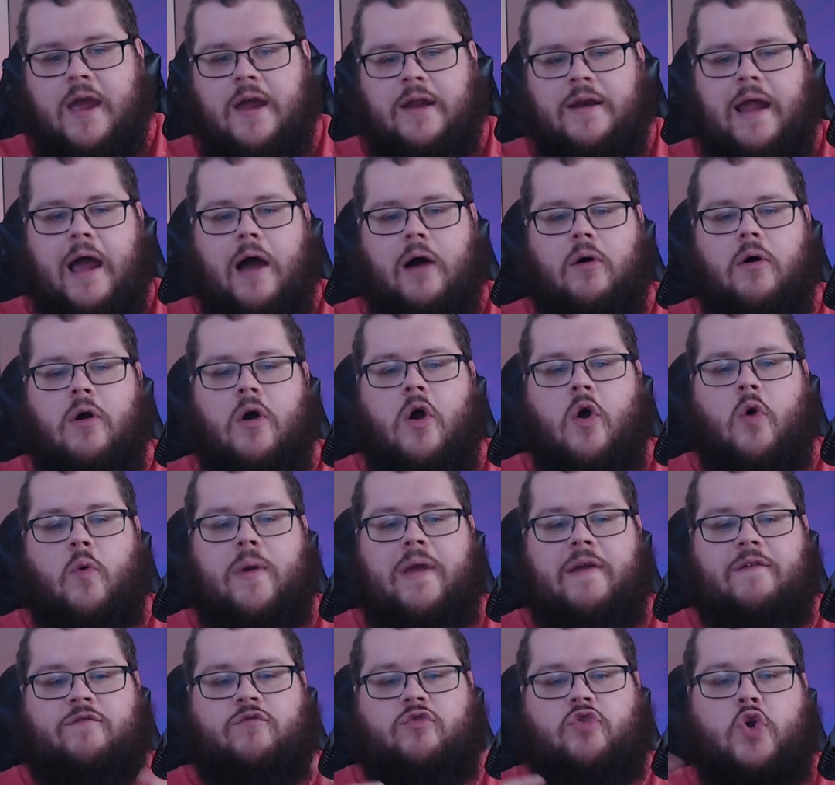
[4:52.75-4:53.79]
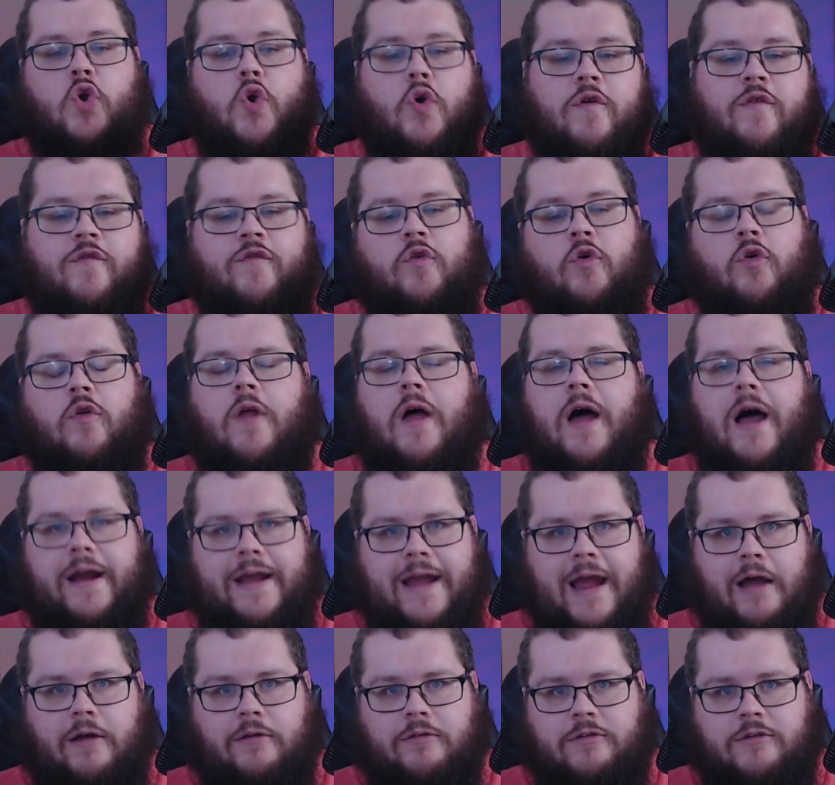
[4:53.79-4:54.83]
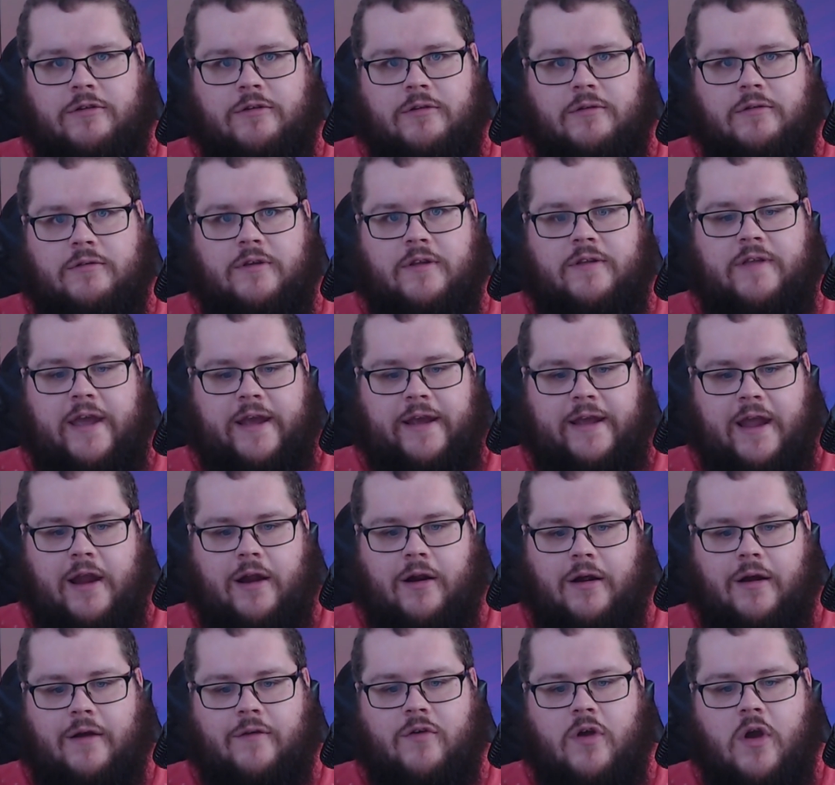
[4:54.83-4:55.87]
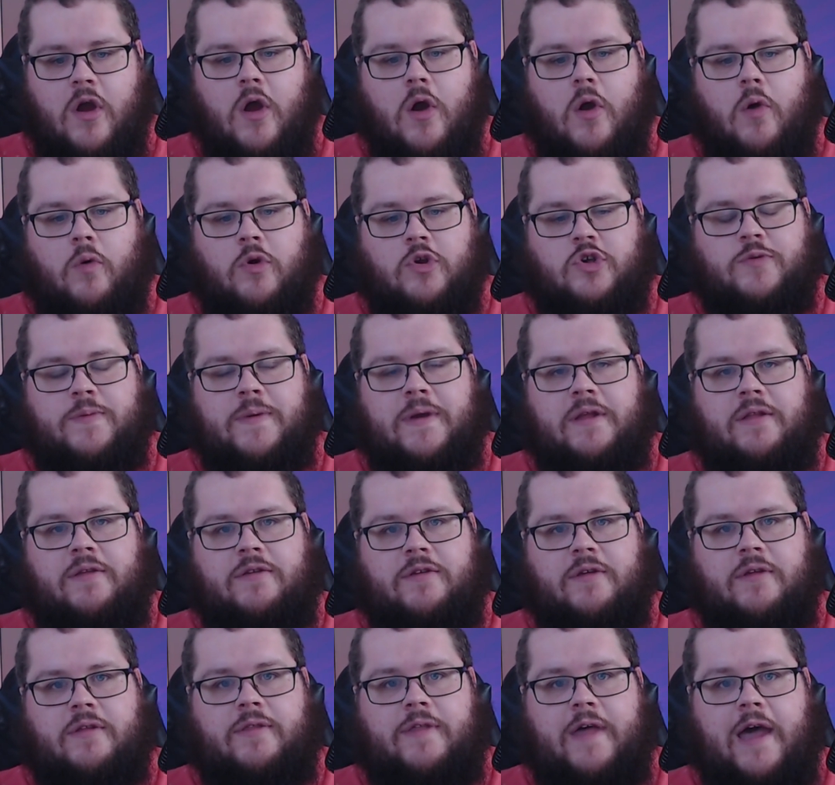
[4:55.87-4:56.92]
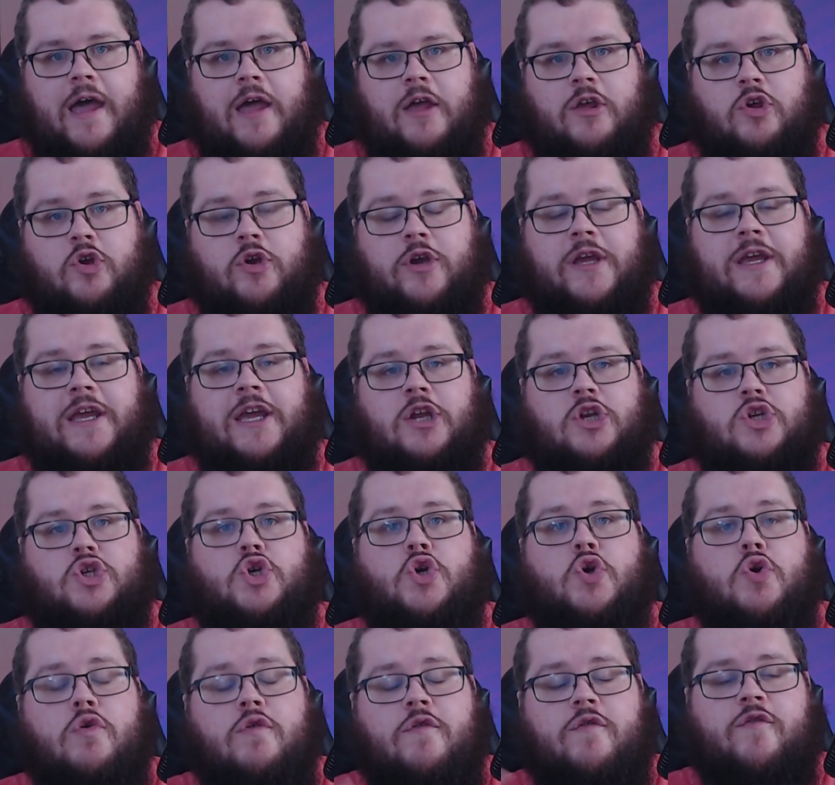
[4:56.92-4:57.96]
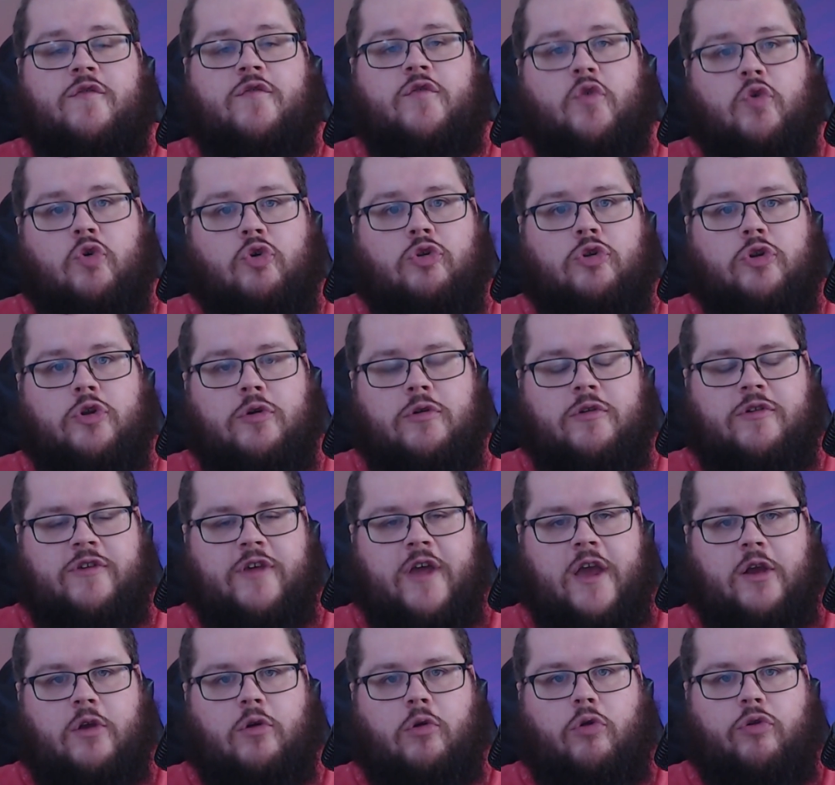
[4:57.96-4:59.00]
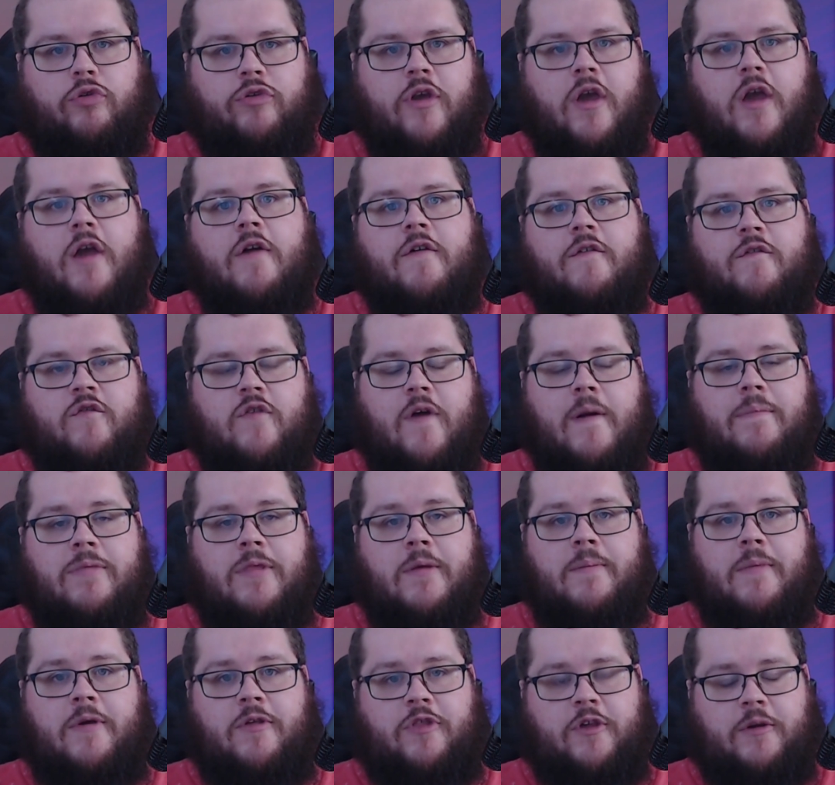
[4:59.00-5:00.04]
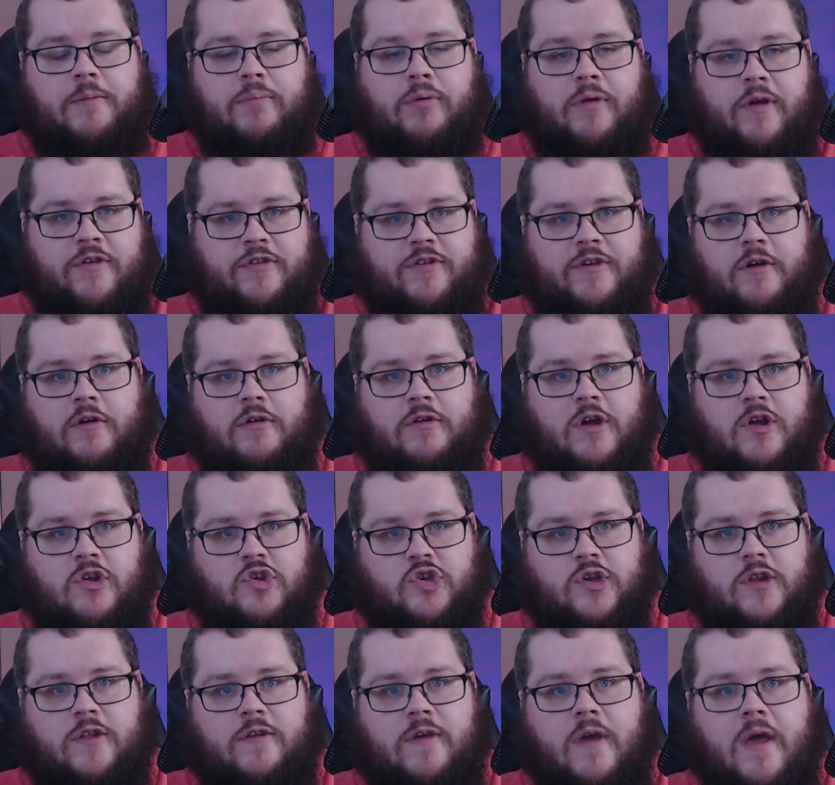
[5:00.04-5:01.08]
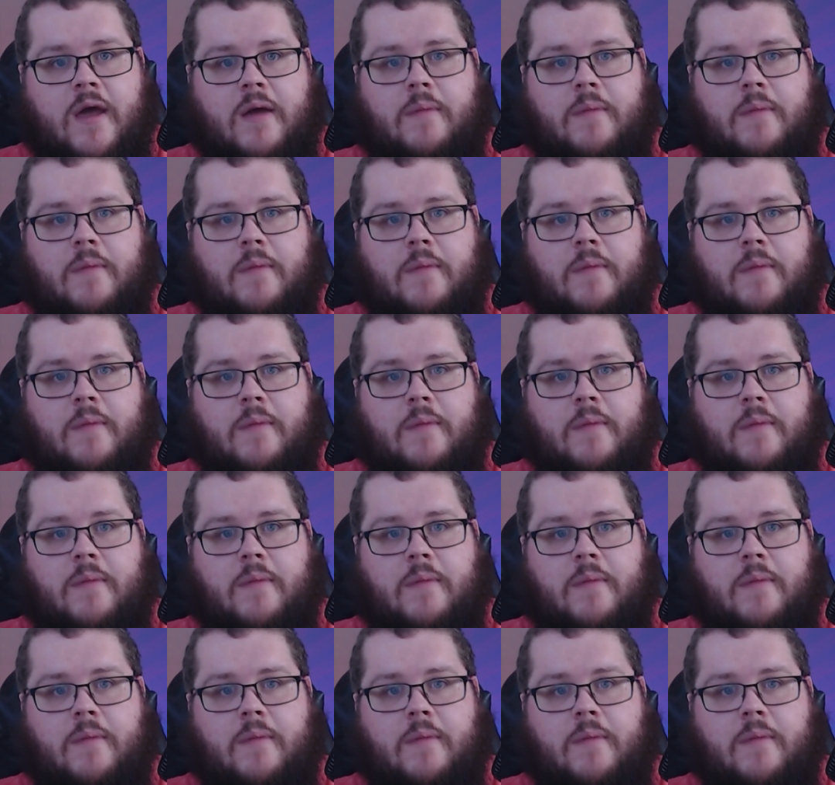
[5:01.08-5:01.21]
Now, we have 2 full lockouts to take care of, which means that you can get 2 full loot cycles from the Mythic plus 0 dungeons.